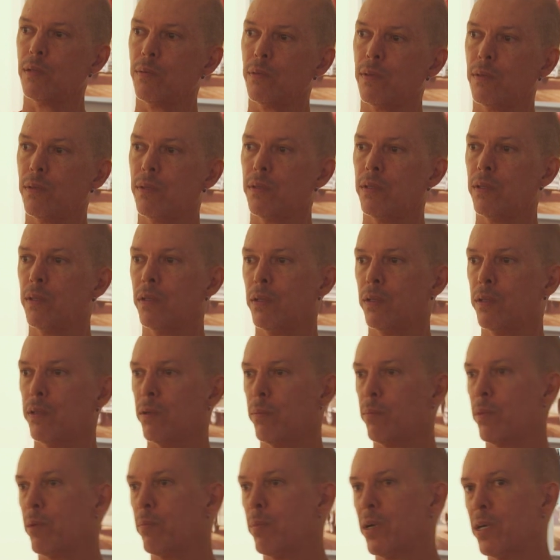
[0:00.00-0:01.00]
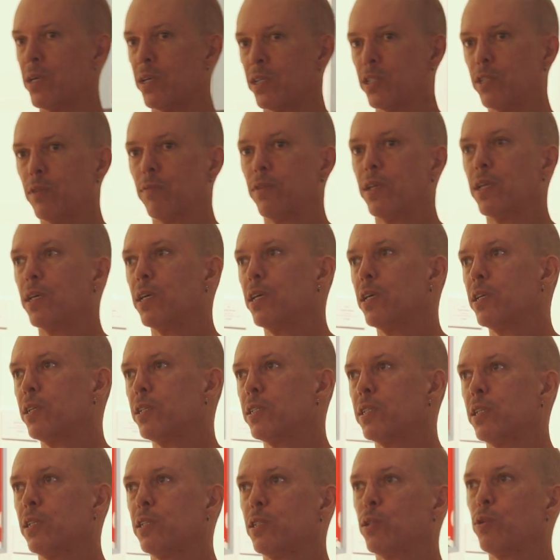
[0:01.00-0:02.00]
the, the you know the, the, marks of the
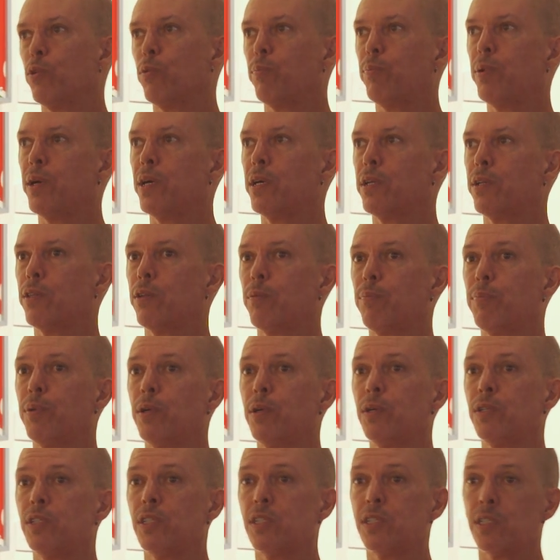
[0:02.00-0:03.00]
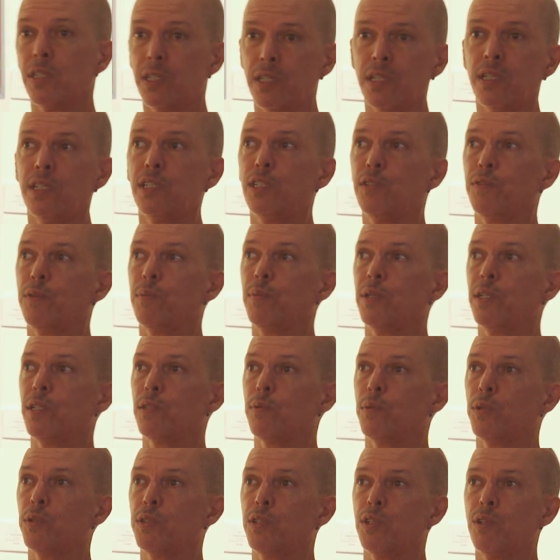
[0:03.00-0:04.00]
artist, and it's all part of the process, and it is for me
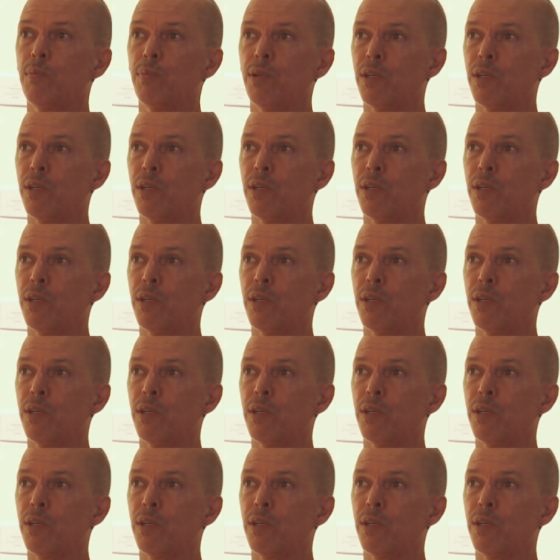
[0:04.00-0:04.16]
as well too.